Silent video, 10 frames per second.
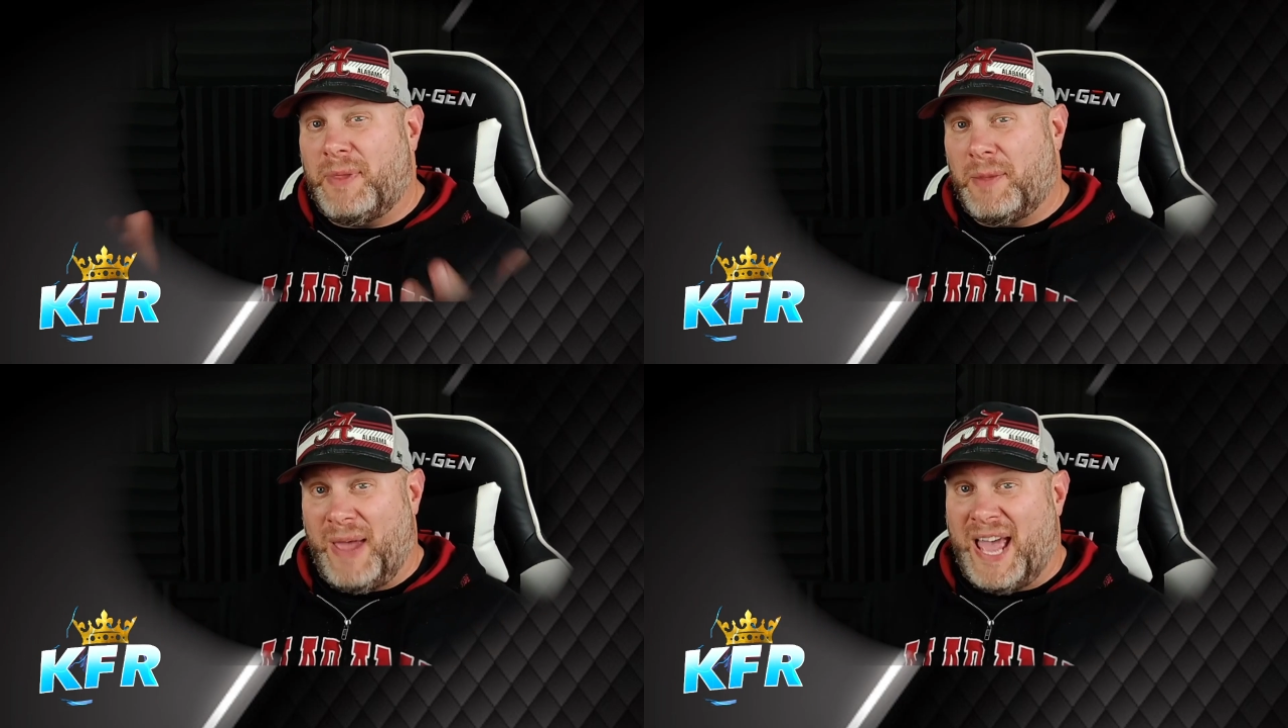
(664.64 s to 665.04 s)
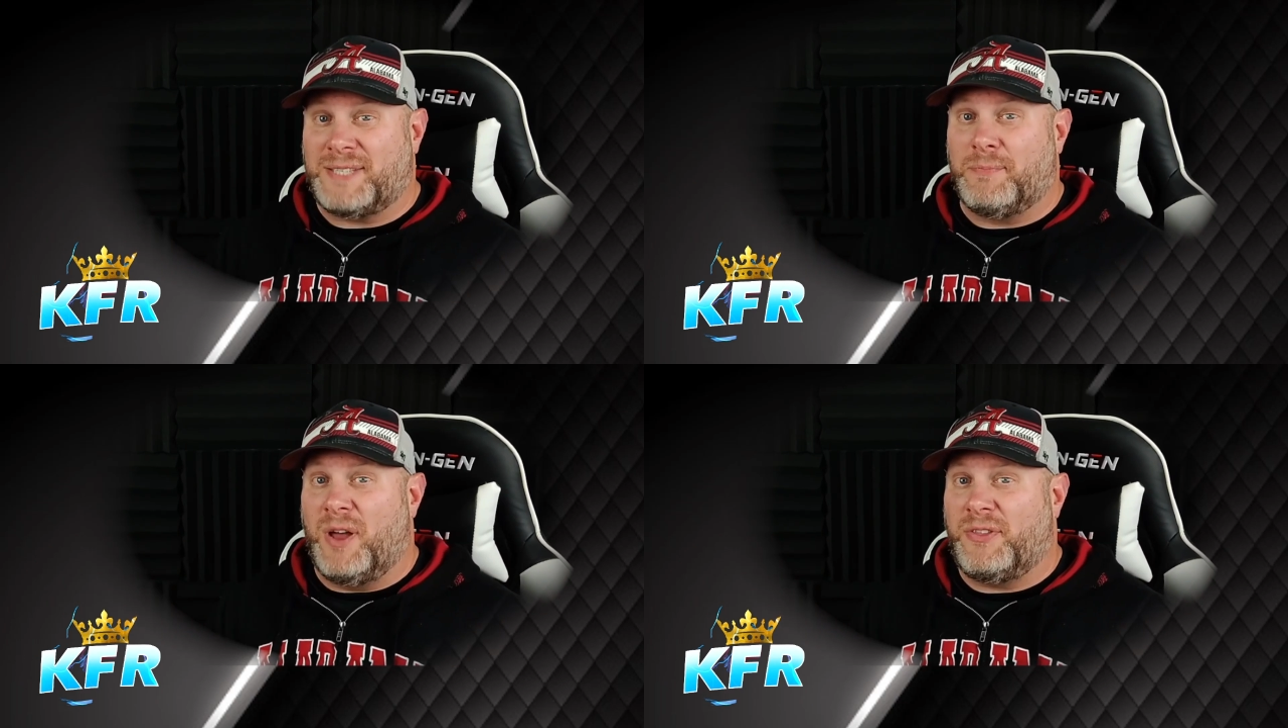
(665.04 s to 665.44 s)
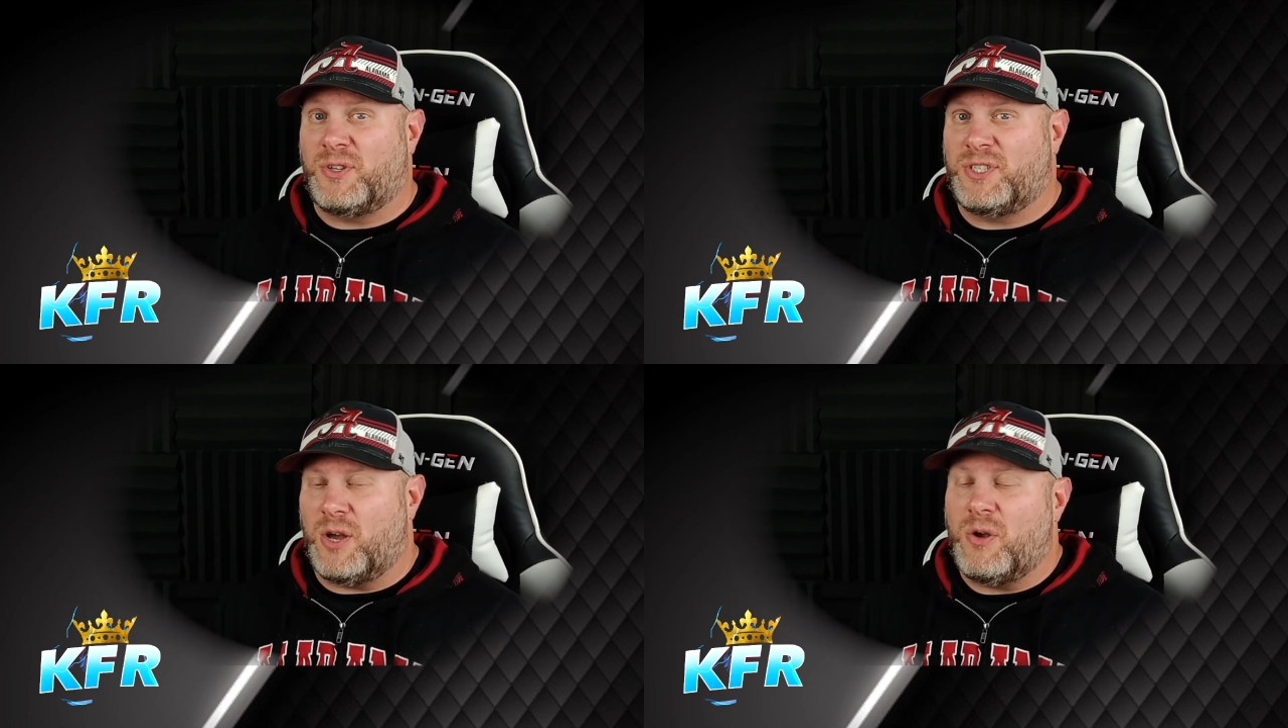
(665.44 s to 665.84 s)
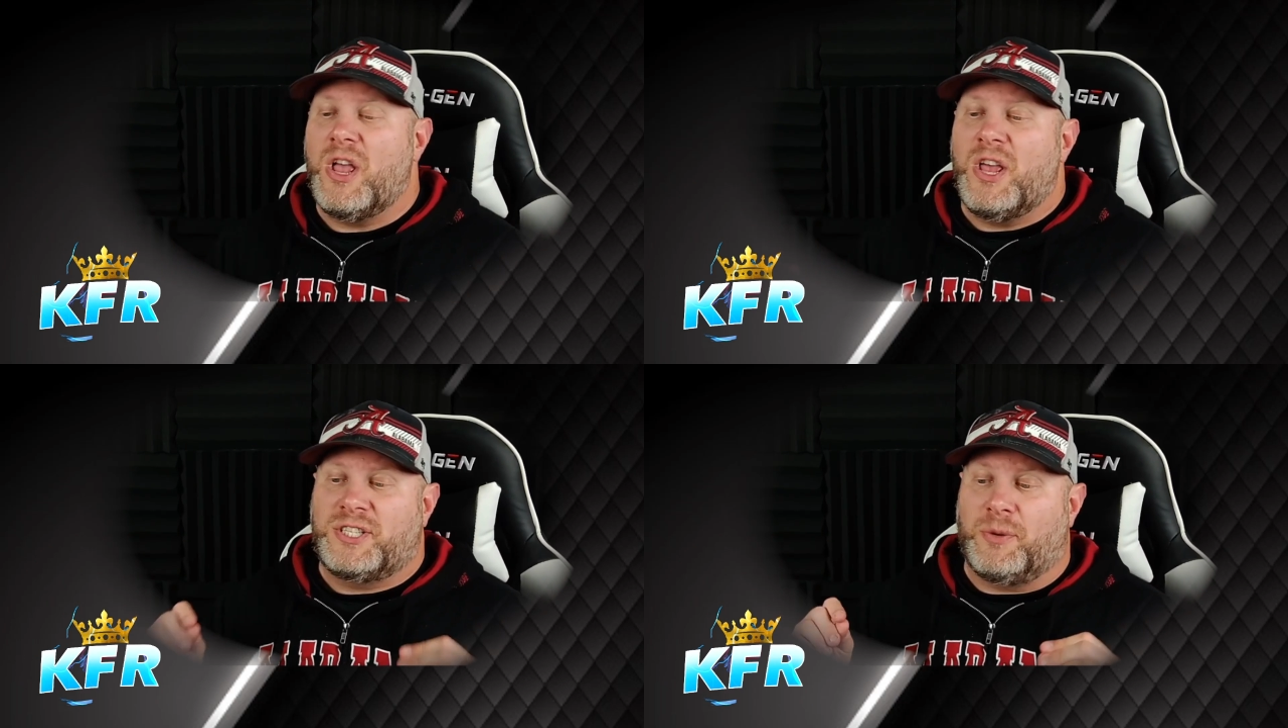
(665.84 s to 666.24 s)
maybe the past month or so.
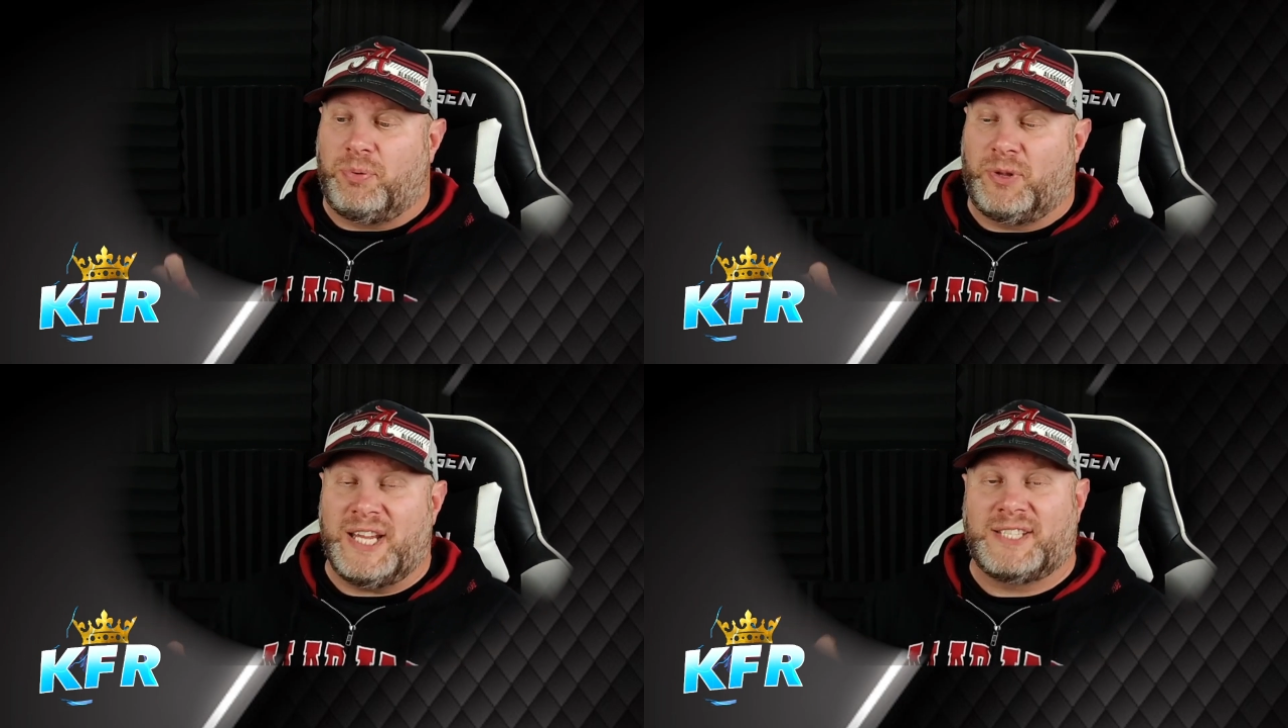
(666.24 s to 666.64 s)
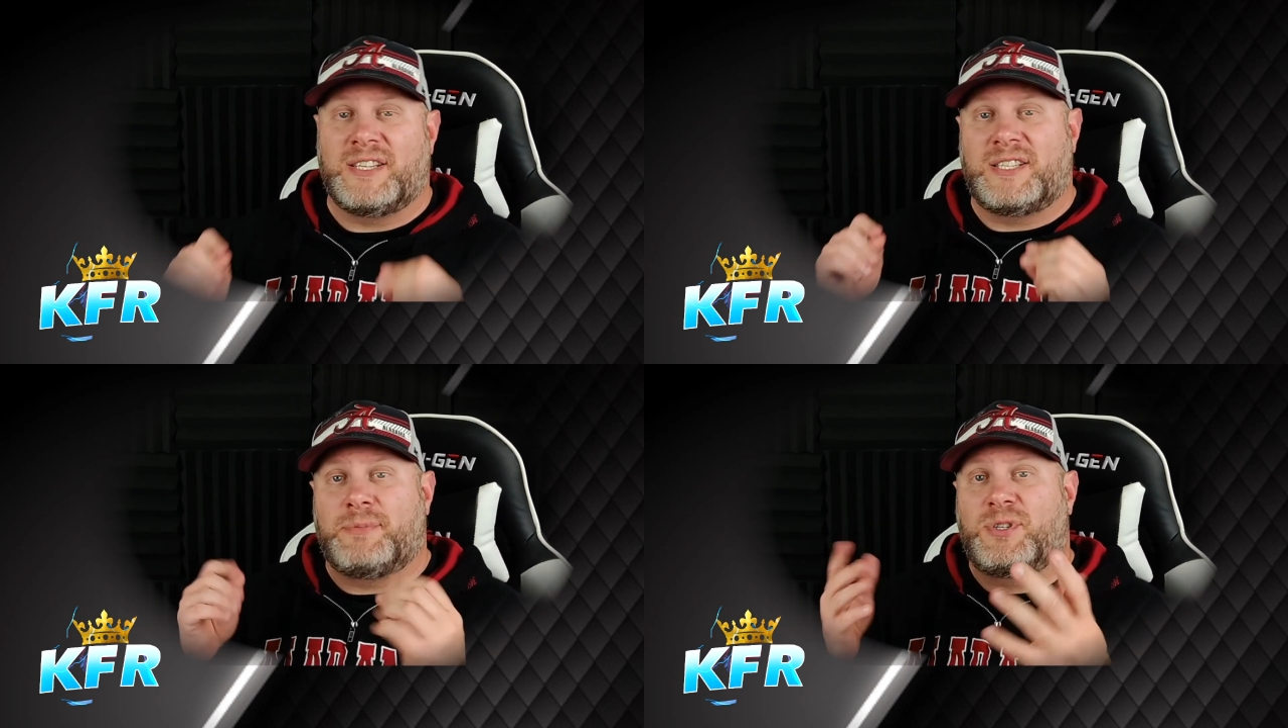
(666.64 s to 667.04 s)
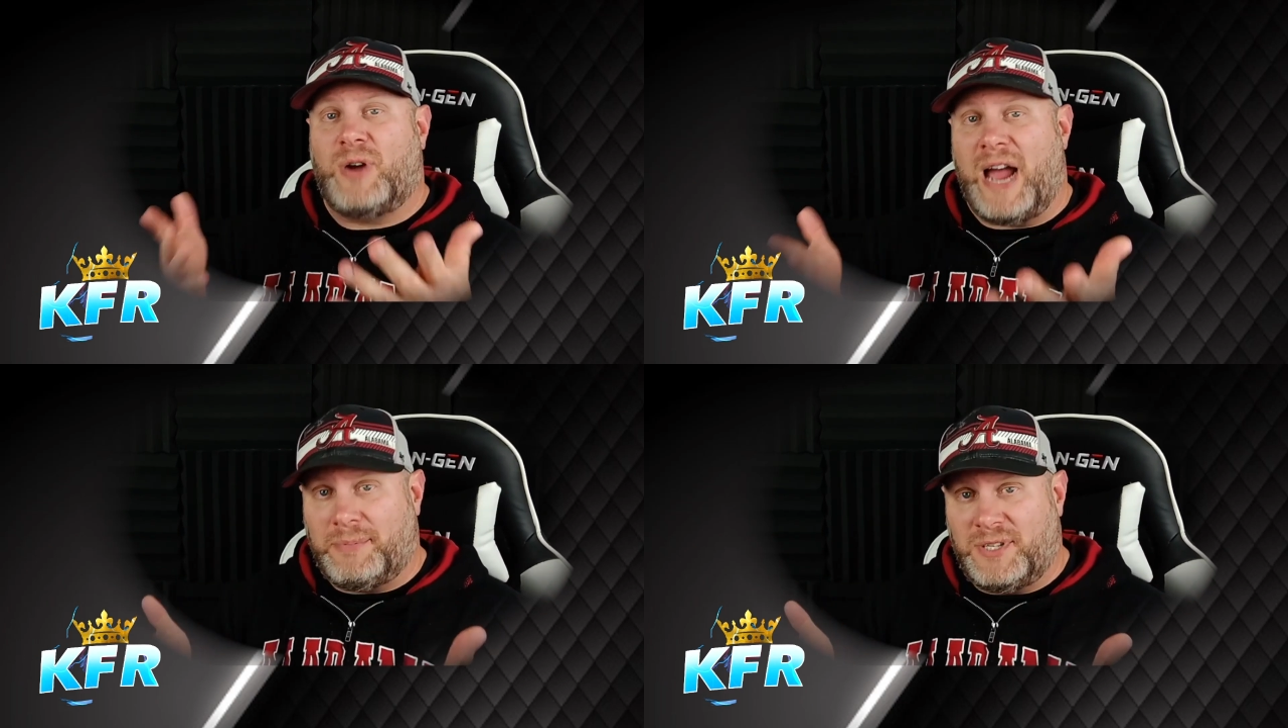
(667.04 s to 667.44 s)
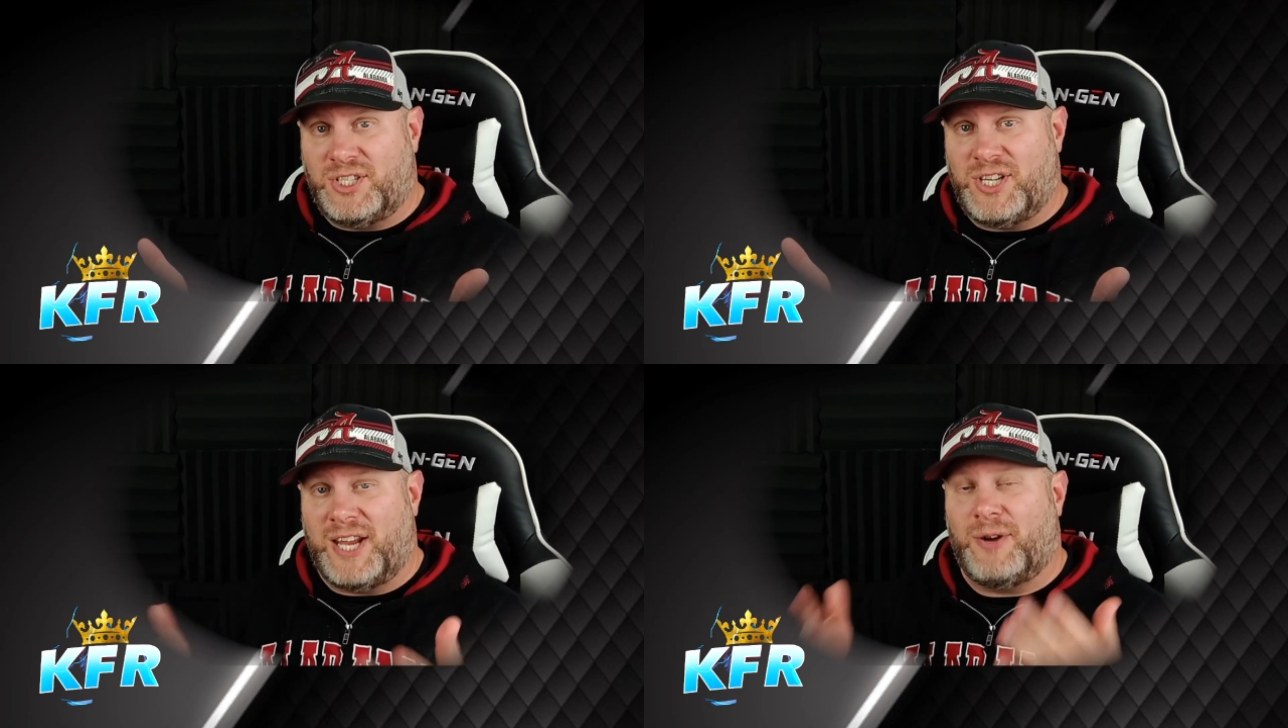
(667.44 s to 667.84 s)
So please subscribe to
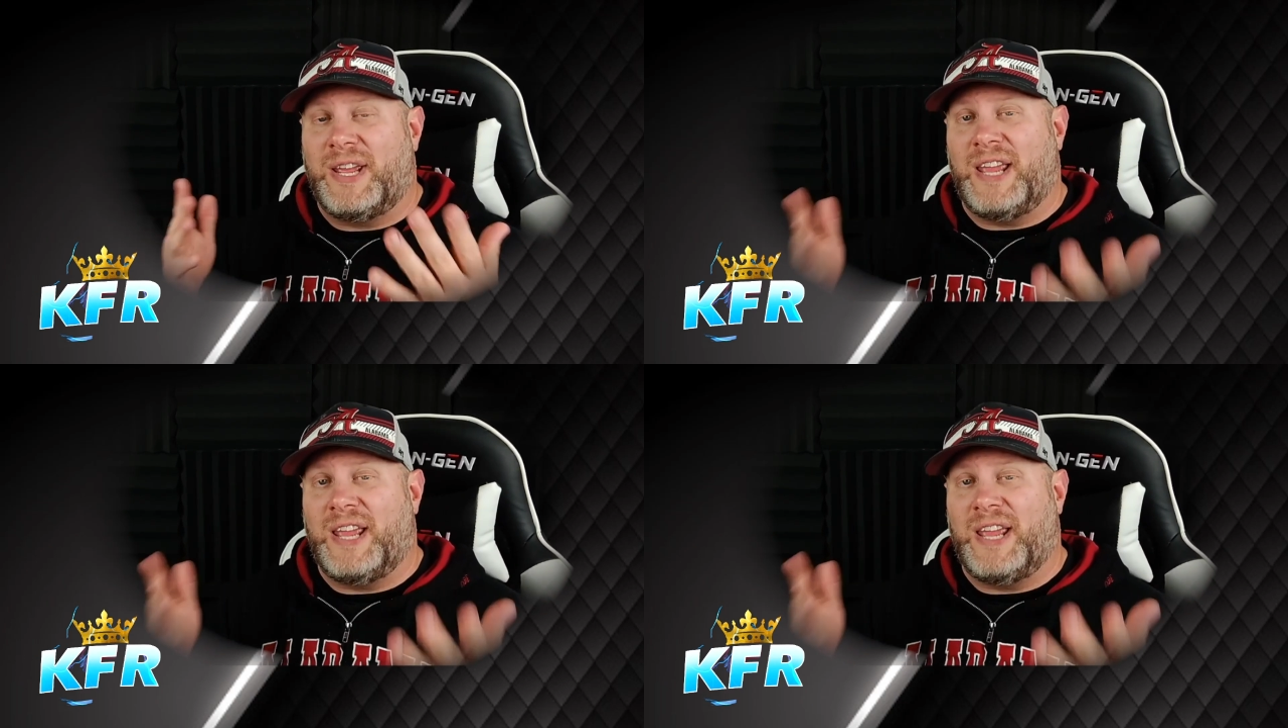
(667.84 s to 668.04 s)
the channel,